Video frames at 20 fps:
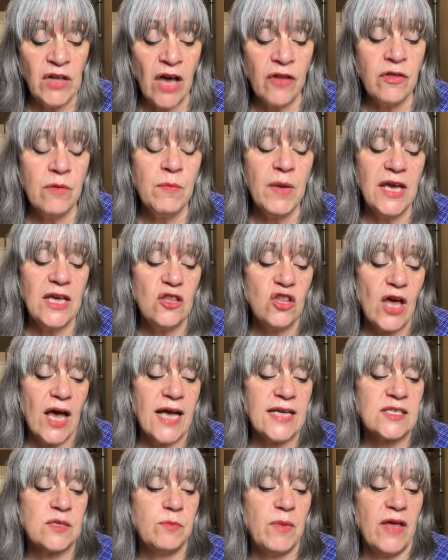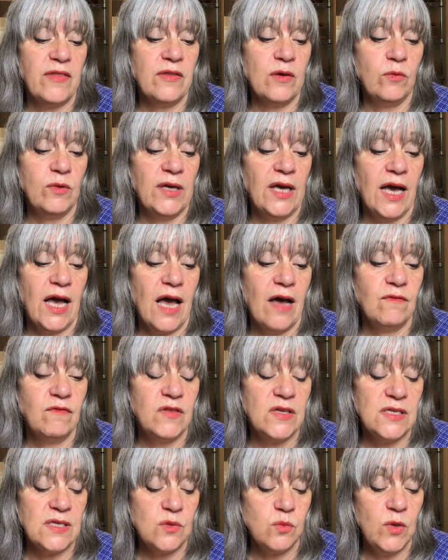the other major aspect that we have
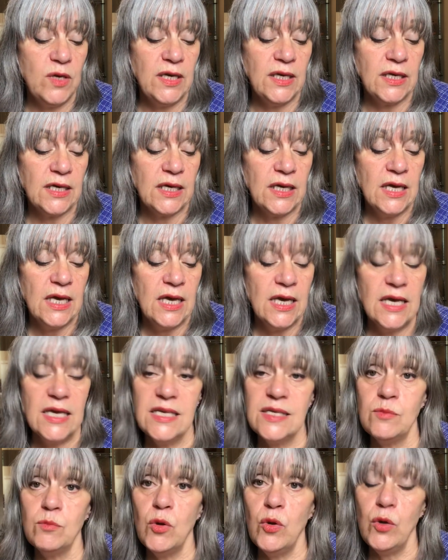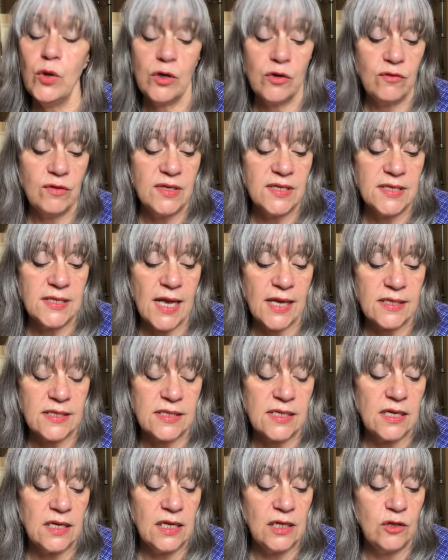this week is Mercury
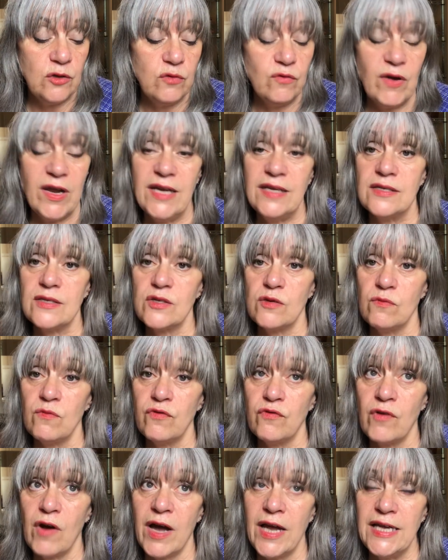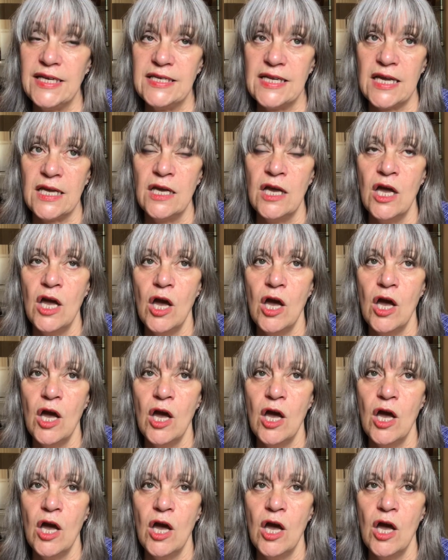sextile Uranus on Friday,